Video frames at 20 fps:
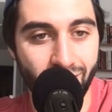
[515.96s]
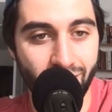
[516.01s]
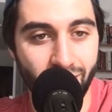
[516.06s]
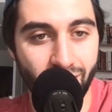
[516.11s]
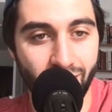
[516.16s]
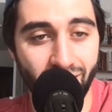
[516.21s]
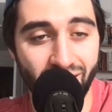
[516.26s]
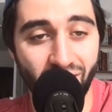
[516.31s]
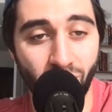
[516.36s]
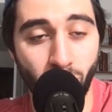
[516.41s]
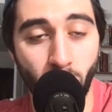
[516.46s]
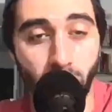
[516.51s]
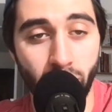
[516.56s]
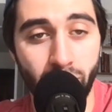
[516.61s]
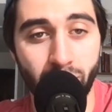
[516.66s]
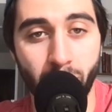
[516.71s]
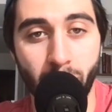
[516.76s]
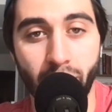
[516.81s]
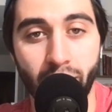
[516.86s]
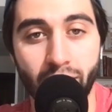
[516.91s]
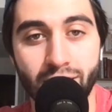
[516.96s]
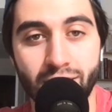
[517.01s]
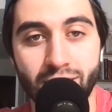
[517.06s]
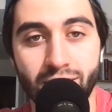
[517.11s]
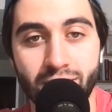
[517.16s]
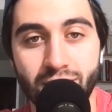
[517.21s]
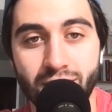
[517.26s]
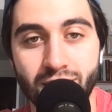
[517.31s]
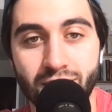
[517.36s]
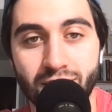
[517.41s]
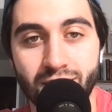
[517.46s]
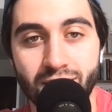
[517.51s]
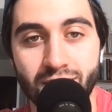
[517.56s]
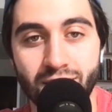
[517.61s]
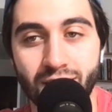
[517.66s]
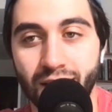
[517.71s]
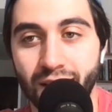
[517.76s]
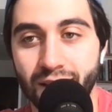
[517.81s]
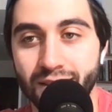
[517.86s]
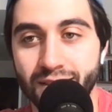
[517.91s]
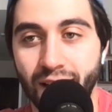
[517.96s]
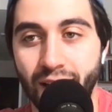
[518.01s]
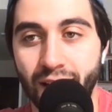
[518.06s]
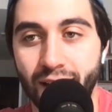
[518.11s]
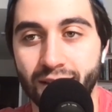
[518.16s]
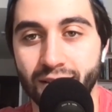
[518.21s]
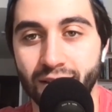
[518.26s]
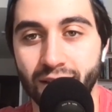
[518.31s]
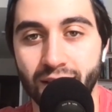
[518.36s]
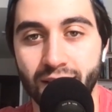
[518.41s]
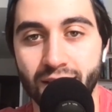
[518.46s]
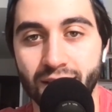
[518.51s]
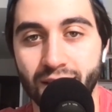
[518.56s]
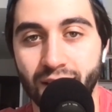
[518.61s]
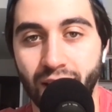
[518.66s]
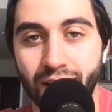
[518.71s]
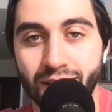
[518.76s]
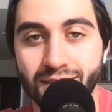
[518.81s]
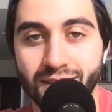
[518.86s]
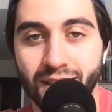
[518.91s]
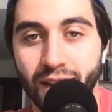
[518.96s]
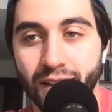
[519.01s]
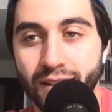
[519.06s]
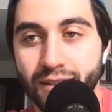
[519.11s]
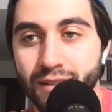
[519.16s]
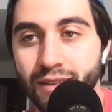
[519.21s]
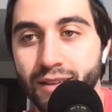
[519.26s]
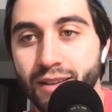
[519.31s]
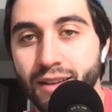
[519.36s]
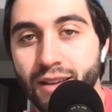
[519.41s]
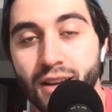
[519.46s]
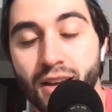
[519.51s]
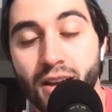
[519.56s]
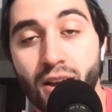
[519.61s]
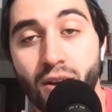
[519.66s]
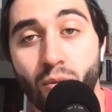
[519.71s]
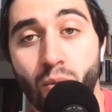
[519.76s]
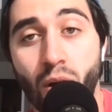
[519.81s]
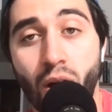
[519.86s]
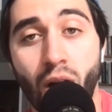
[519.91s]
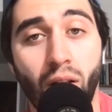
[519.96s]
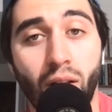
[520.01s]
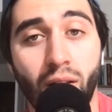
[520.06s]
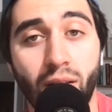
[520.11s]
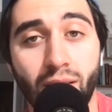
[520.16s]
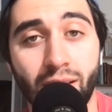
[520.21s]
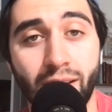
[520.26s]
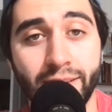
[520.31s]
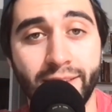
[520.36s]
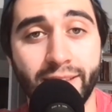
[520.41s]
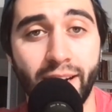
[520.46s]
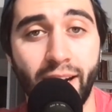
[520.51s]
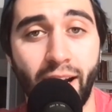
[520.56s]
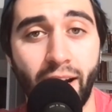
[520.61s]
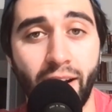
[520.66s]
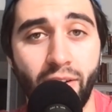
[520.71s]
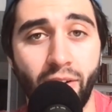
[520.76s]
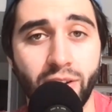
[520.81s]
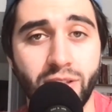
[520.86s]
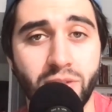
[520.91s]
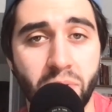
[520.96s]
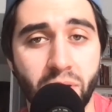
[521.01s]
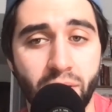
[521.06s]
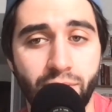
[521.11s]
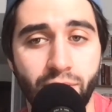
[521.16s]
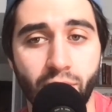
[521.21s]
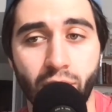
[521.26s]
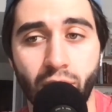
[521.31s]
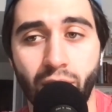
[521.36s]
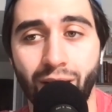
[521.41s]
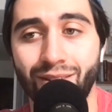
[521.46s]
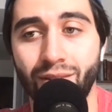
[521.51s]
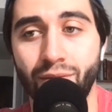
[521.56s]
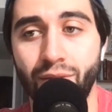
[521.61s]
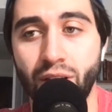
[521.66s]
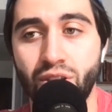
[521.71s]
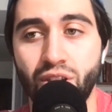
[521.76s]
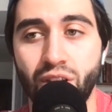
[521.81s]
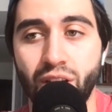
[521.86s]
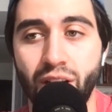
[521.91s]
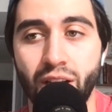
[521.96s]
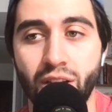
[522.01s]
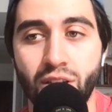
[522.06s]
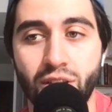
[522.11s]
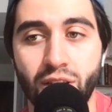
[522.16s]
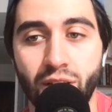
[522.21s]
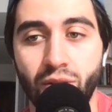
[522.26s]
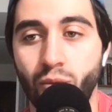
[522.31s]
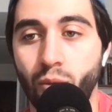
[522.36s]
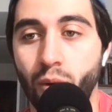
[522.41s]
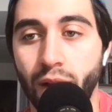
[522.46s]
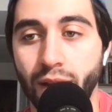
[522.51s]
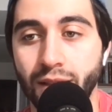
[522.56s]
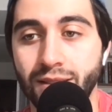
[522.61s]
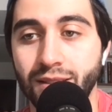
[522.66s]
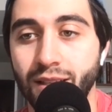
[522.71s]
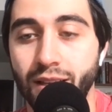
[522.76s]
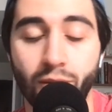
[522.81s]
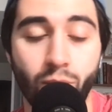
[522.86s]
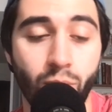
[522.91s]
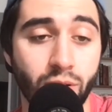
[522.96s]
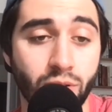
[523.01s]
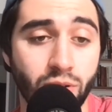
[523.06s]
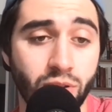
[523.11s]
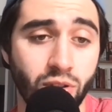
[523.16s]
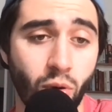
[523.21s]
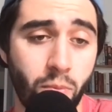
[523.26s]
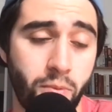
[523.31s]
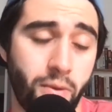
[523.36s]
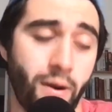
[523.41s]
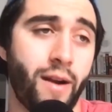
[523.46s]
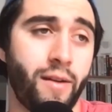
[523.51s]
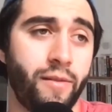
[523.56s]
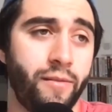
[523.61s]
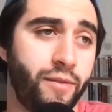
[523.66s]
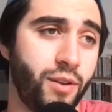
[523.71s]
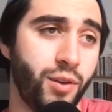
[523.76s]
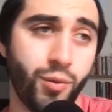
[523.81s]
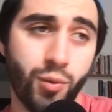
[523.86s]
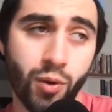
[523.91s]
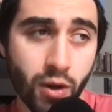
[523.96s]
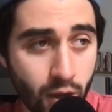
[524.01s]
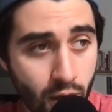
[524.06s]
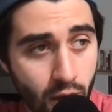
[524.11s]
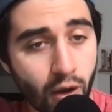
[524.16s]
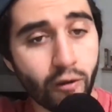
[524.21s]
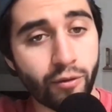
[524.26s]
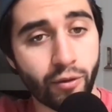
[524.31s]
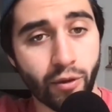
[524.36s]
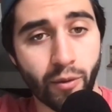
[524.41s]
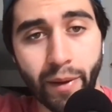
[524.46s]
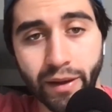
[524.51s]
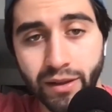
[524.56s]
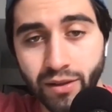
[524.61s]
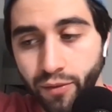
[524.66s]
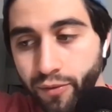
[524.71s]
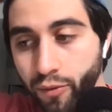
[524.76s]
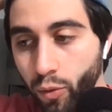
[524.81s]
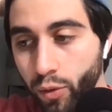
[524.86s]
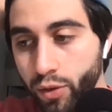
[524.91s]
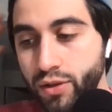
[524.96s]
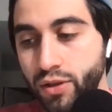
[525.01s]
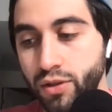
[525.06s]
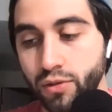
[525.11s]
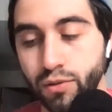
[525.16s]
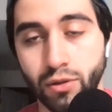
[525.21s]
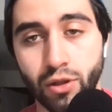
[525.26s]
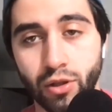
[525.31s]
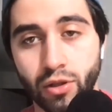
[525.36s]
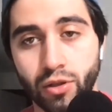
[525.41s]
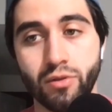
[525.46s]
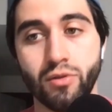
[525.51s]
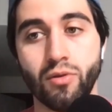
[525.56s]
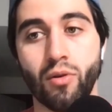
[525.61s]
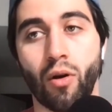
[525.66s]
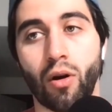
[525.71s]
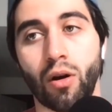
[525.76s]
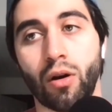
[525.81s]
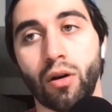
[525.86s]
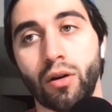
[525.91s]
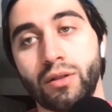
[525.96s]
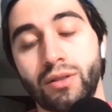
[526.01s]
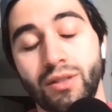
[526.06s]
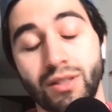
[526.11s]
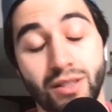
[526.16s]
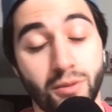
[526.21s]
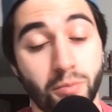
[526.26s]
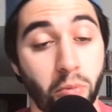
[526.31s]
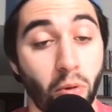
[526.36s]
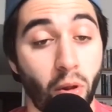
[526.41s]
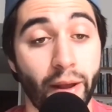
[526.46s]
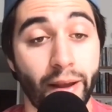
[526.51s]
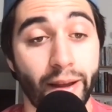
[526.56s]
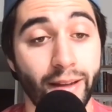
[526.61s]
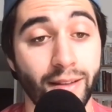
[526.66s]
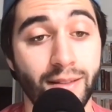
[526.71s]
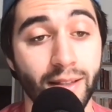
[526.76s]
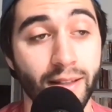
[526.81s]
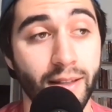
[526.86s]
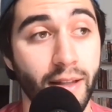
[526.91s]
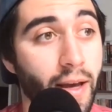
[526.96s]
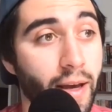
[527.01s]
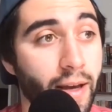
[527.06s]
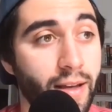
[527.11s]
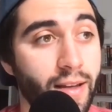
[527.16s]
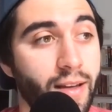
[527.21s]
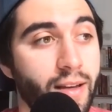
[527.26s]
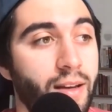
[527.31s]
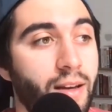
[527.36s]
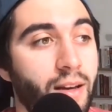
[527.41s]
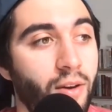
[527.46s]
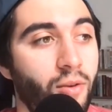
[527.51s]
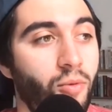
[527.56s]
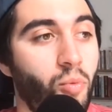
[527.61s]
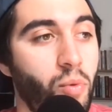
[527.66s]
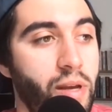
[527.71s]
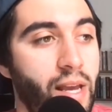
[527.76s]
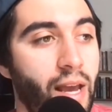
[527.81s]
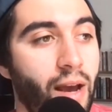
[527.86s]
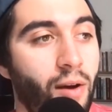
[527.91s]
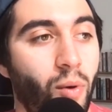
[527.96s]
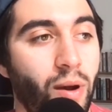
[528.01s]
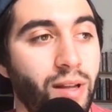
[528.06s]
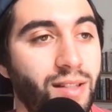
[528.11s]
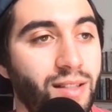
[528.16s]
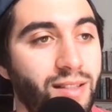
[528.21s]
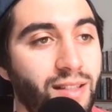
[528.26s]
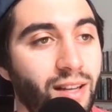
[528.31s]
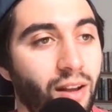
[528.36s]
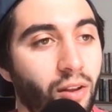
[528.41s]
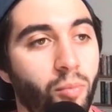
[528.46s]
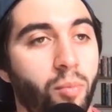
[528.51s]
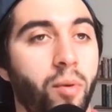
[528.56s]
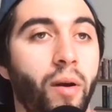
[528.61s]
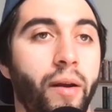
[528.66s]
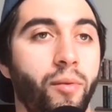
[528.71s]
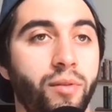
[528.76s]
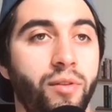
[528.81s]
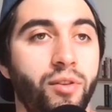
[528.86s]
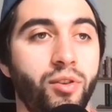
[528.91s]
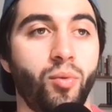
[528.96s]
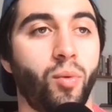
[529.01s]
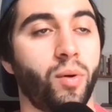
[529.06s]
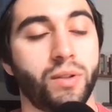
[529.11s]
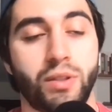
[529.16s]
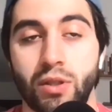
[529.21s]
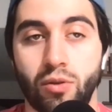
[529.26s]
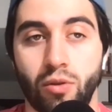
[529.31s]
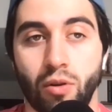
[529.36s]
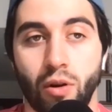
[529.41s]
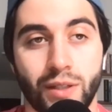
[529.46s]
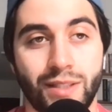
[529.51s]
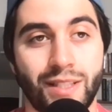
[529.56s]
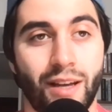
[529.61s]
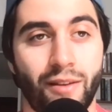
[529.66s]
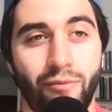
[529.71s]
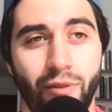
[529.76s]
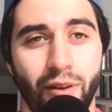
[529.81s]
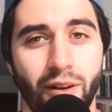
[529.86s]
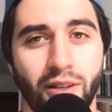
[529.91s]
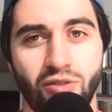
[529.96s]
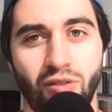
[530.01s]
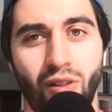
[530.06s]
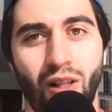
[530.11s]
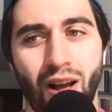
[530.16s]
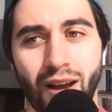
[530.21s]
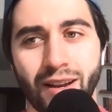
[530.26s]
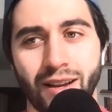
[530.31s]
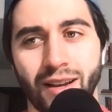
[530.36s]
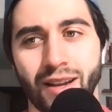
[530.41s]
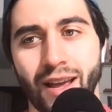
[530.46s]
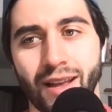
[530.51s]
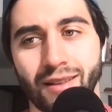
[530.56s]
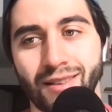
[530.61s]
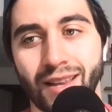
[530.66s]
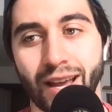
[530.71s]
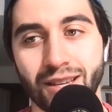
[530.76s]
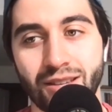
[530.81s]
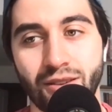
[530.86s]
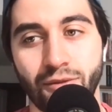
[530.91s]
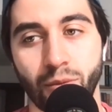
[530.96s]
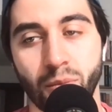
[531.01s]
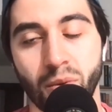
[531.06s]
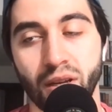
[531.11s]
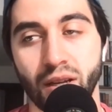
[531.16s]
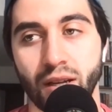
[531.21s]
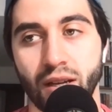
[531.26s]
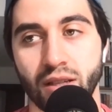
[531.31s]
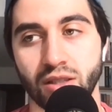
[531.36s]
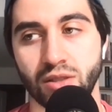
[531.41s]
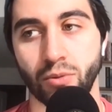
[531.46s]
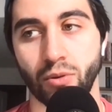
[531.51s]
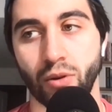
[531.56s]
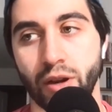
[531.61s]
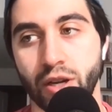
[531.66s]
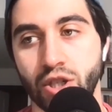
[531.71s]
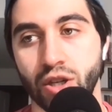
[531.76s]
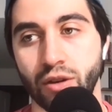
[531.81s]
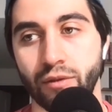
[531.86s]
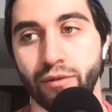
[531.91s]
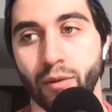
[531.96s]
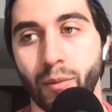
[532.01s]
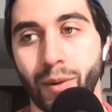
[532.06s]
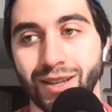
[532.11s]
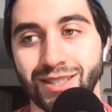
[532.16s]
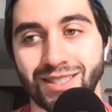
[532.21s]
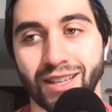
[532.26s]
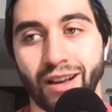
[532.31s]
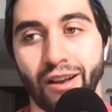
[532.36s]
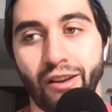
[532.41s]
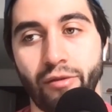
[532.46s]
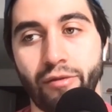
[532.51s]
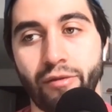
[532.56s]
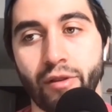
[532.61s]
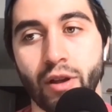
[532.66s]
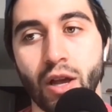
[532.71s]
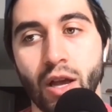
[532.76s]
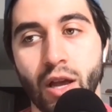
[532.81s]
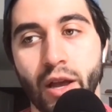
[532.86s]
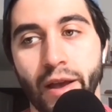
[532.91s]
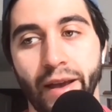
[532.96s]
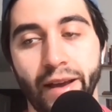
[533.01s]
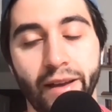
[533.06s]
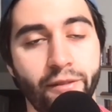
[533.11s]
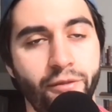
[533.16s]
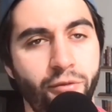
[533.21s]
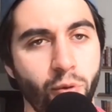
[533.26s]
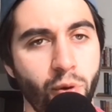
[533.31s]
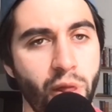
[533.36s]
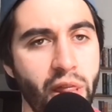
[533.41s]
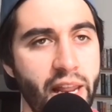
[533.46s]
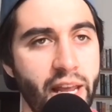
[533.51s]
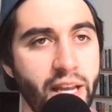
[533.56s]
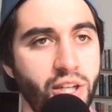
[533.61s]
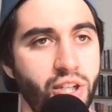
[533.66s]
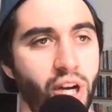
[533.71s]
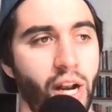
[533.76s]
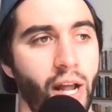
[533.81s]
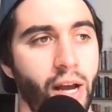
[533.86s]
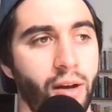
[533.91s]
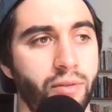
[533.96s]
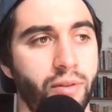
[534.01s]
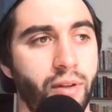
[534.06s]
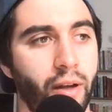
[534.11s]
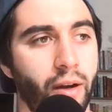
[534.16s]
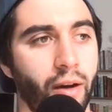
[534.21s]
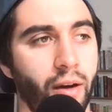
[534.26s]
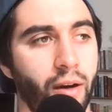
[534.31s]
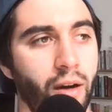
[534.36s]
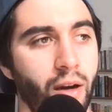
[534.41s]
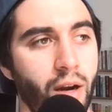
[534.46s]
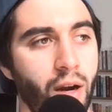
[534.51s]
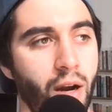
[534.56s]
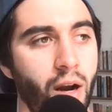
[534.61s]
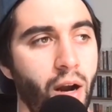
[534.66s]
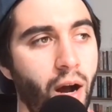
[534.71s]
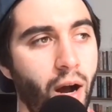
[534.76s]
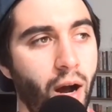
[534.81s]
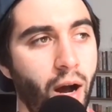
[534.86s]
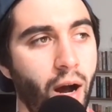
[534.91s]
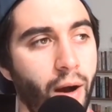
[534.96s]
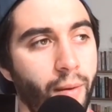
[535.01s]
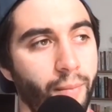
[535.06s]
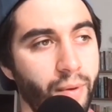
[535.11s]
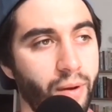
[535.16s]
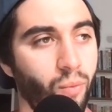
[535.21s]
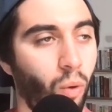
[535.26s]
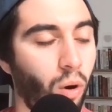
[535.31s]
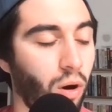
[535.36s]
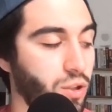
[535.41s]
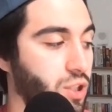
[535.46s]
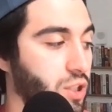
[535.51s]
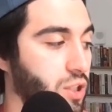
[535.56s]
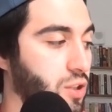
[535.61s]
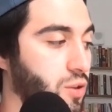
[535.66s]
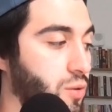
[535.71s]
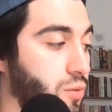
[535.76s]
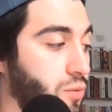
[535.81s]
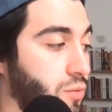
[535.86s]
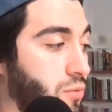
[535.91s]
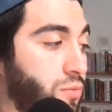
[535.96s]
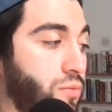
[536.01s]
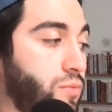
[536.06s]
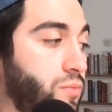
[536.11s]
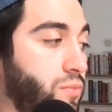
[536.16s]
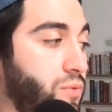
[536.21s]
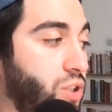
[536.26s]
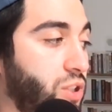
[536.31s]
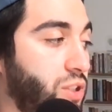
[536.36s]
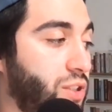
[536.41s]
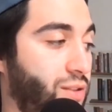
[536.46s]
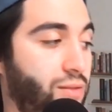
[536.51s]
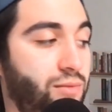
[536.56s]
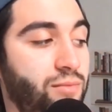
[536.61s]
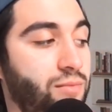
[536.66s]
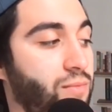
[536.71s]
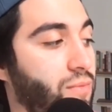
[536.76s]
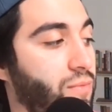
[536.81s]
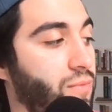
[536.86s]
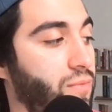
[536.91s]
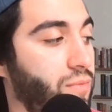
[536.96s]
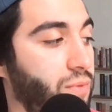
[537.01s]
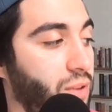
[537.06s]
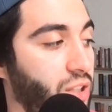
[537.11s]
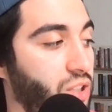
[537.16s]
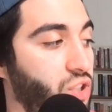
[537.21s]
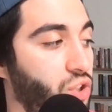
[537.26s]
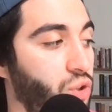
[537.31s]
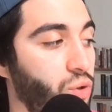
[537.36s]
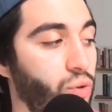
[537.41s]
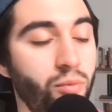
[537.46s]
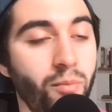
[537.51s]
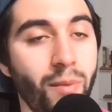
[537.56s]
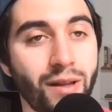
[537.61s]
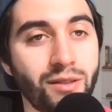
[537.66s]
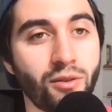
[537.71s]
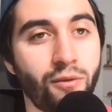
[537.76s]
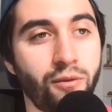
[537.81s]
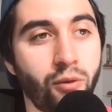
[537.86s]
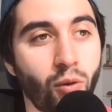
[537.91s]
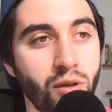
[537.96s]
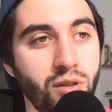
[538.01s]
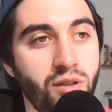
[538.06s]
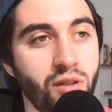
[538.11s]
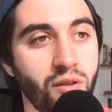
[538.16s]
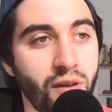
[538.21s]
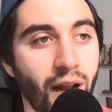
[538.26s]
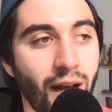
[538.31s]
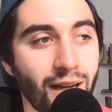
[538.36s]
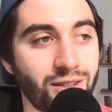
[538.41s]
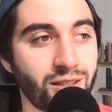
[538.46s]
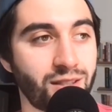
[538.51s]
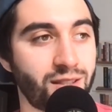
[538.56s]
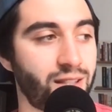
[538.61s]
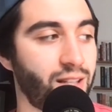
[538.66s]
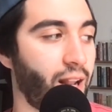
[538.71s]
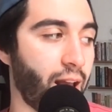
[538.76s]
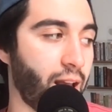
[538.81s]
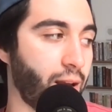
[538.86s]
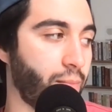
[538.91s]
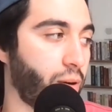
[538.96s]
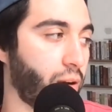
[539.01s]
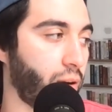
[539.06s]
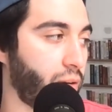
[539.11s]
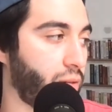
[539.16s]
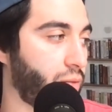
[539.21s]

You're working, man. Exactly. Exactly. Well, listen, I know I speak for Elevation Nation when I say we are so proud of you for the mental fortitude you are displaying today. We can't wait to celebrate with you once you cross that finish line. And thank you for being an inspiration for myself and for the nation out there, in watching you just exude mental fortitude, not just today, but